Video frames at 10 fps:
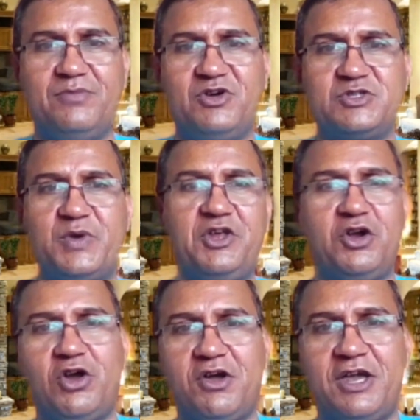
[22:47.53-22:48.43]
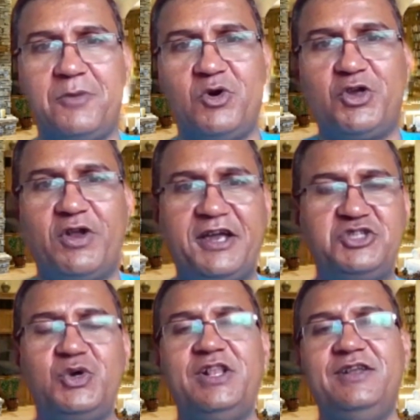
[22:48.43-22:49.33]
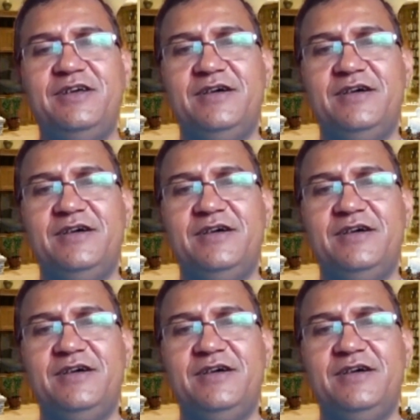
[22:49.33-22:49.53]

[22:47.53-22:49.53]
because when you're talking about your actual